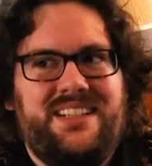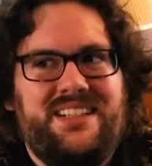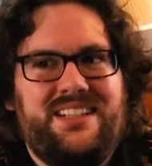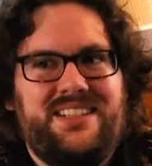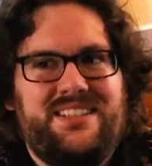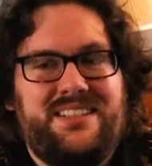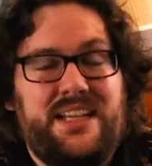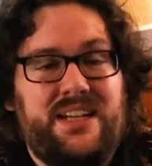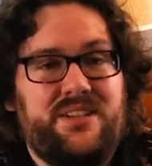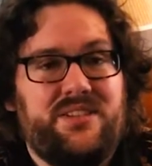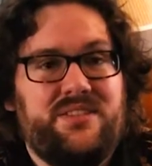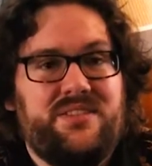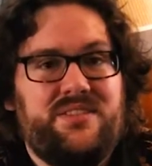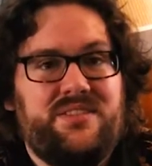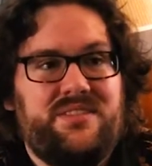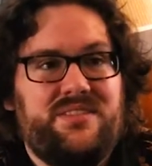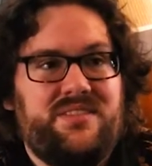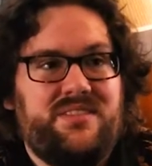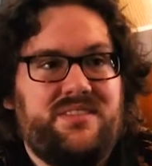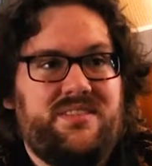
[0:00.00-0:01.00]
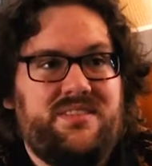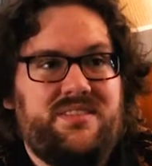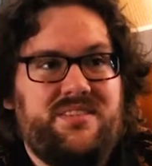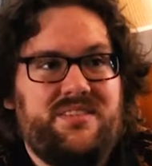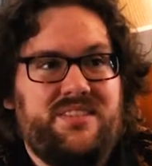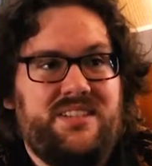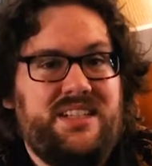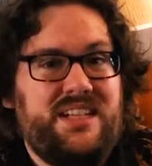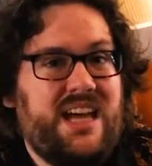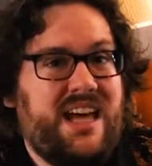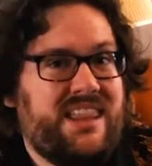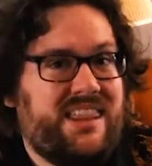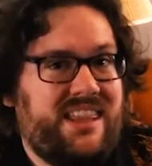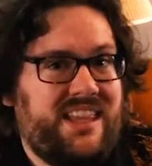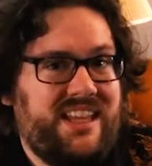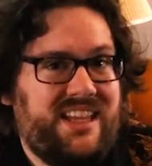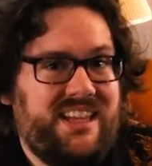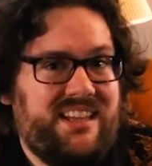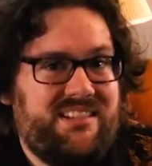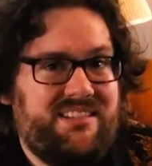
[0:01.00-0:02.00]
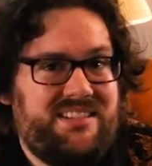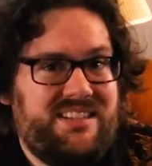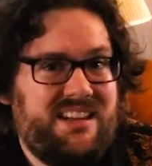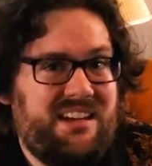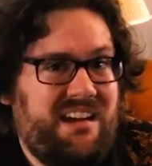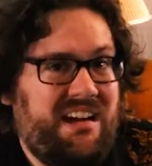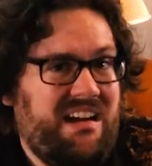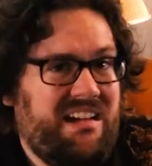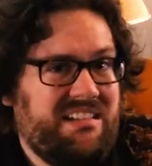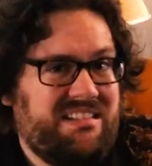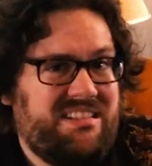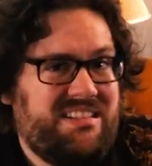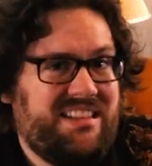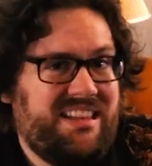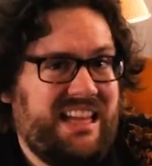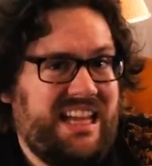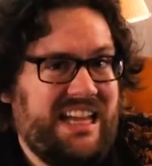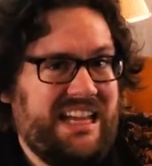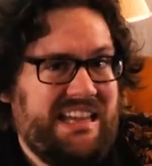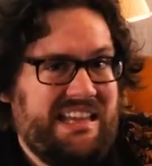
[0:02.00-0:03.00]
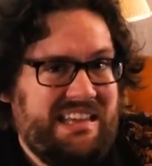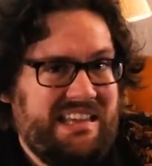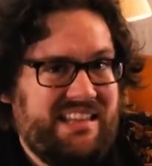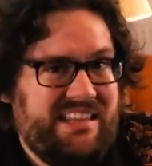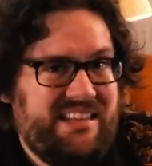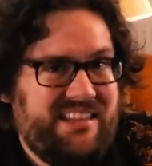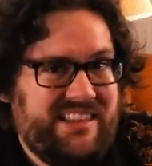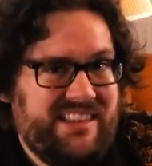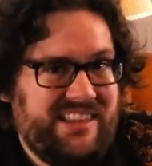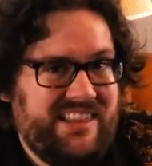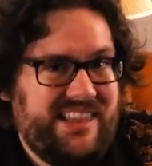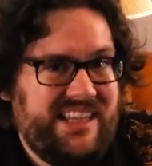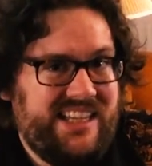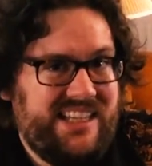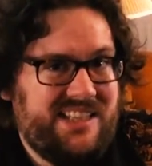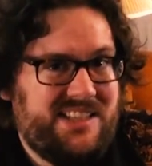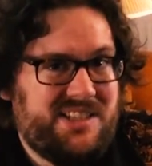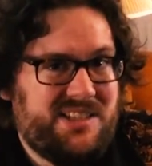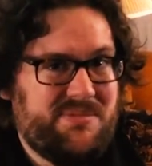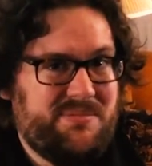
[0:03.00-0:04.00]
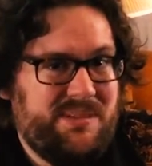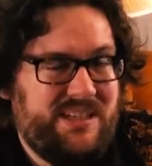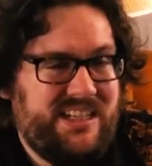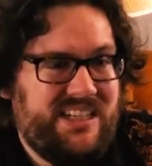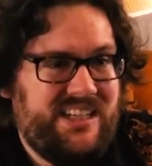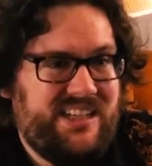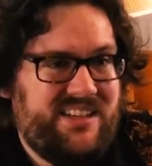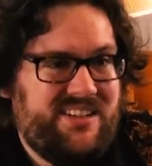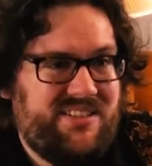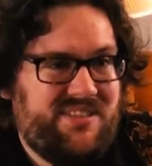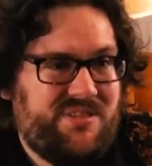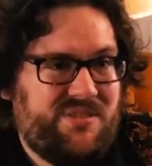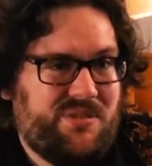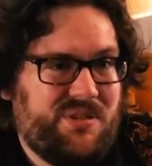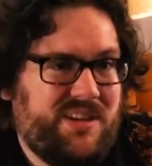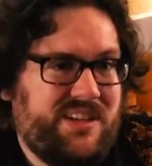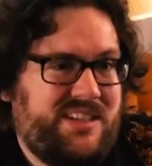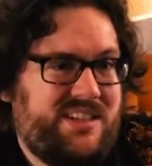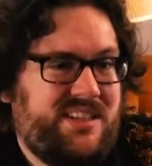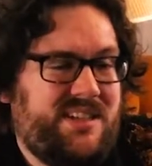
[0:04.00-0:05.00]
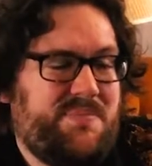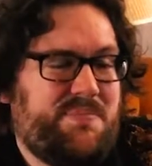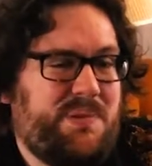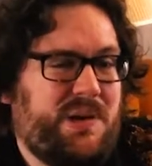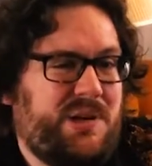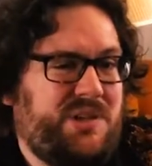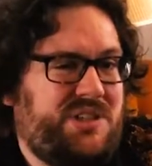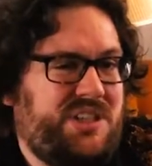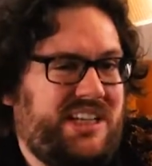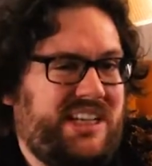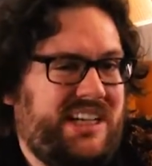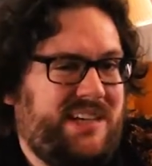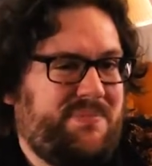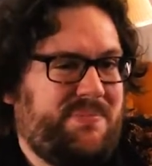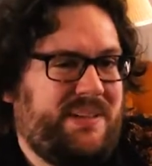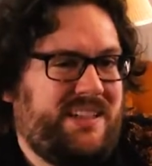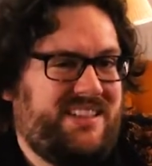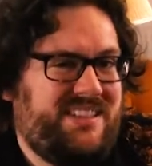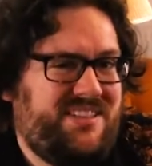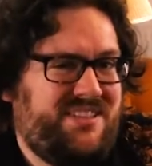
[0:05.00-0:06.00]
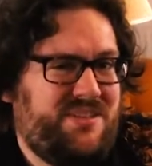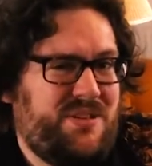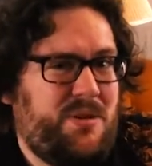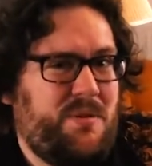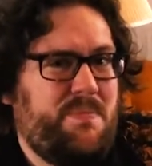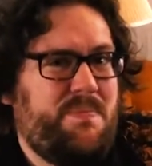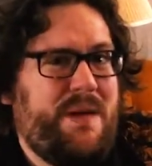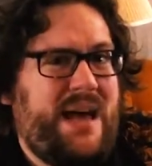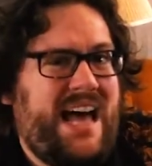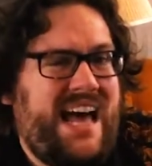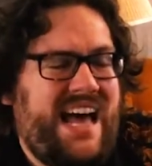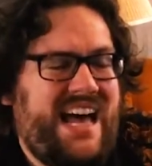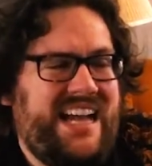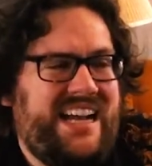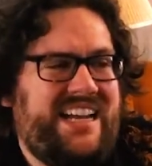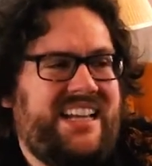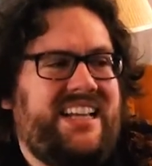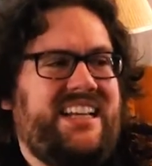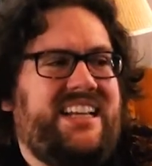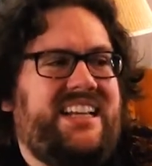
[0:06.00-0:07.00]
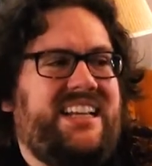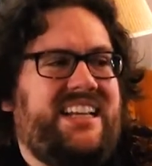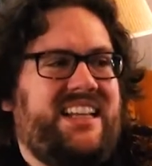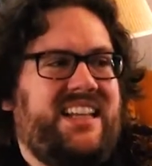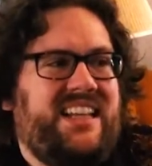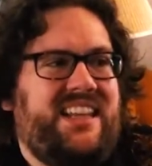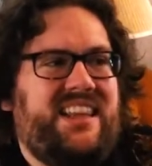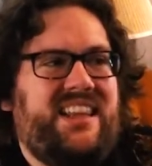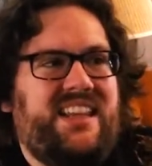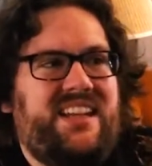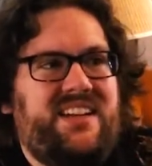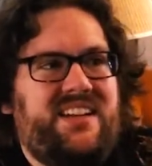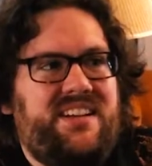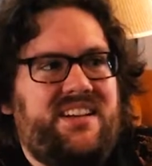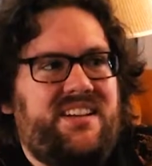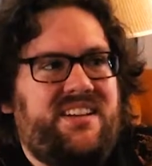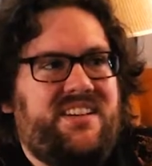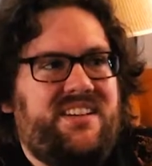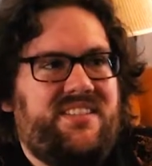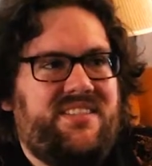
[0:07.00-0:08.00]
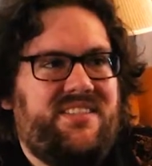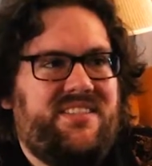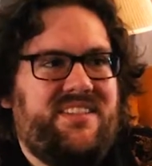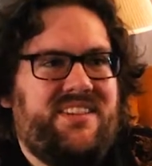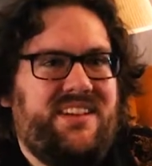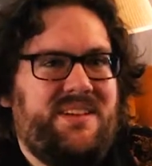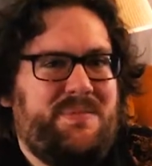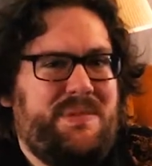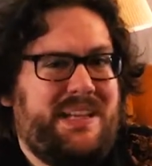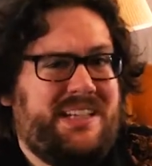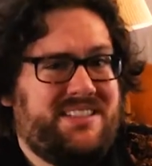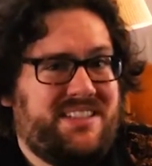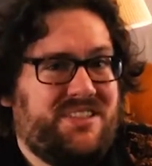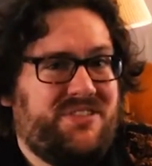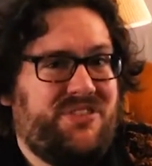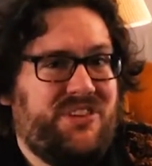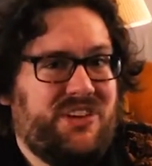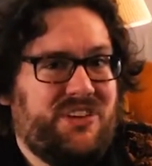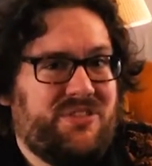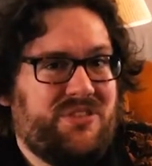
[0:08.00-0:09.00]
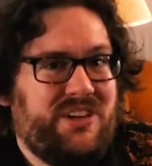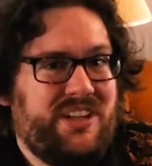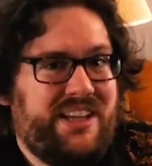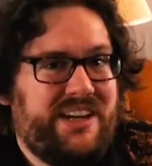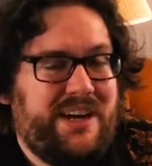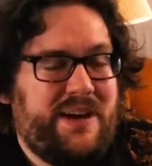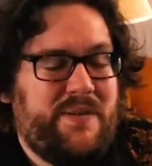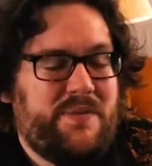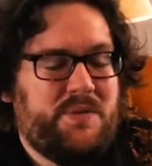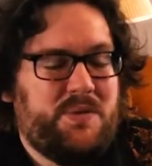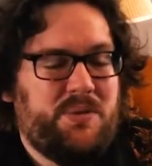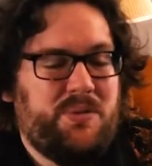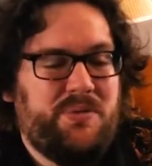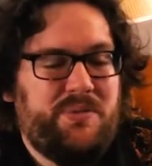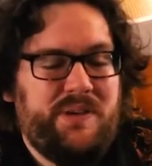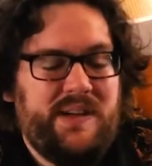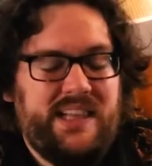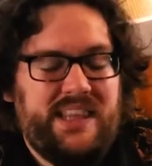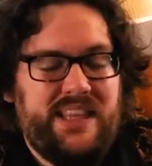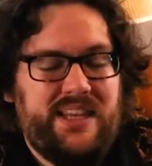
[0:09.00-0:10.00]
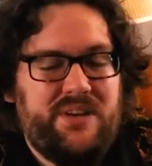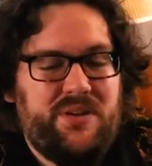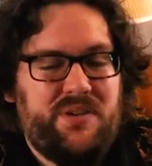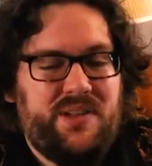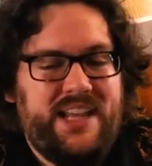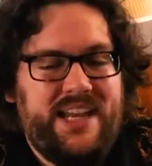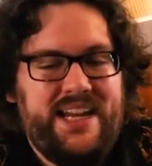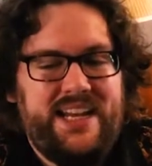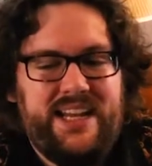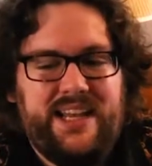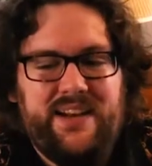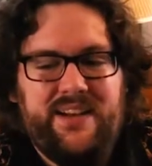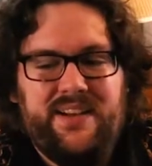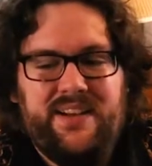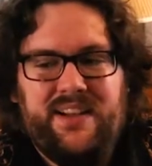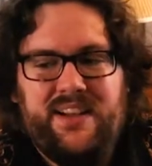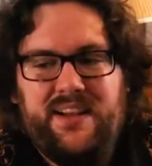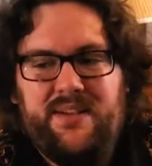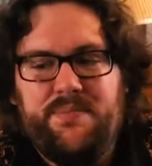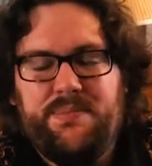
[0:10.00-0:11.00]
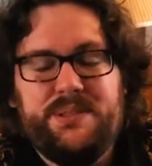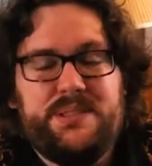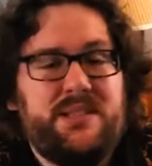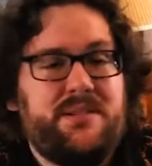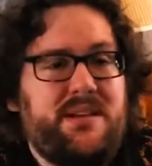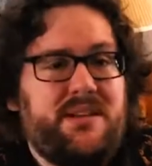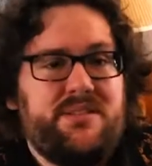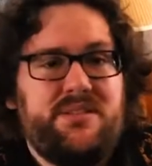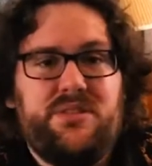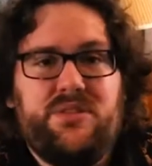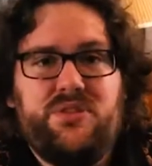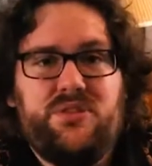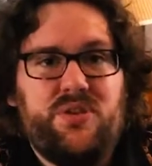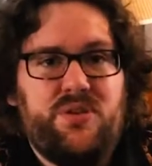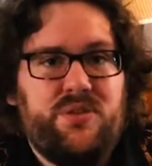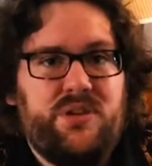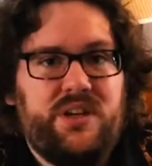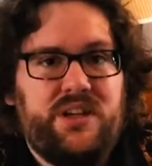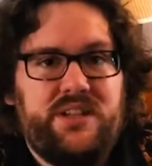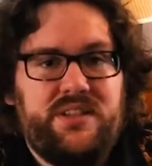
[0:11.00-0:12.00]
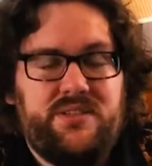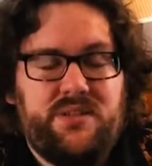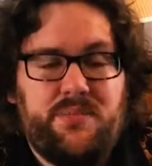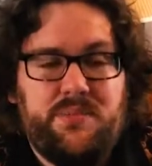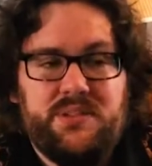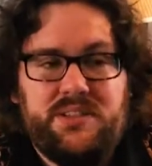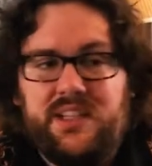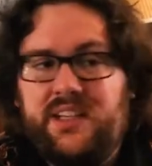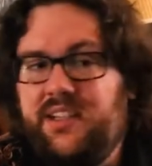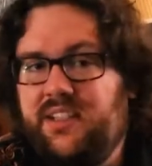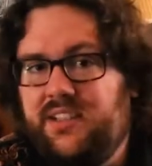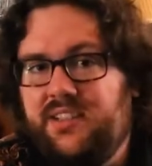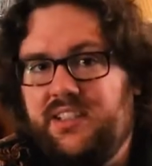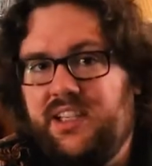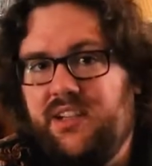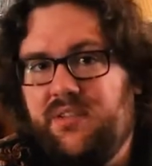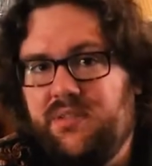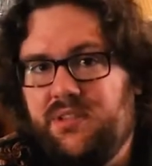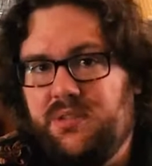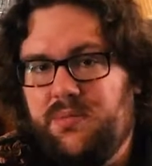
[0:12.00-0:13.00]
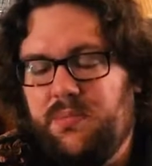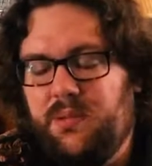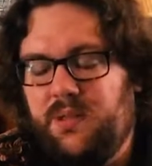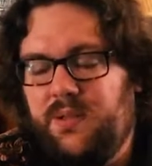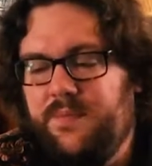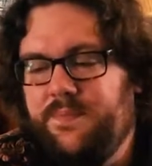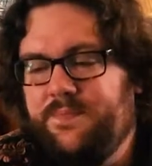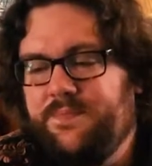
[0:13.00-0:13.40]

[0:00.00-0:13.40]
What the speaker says: sounds nothing to us like the instrument, or it's approaching it, but it's so bad that it makes us feel really uncomfortable and we really don't like it. But sometimes it's so good it's almost indistinguishable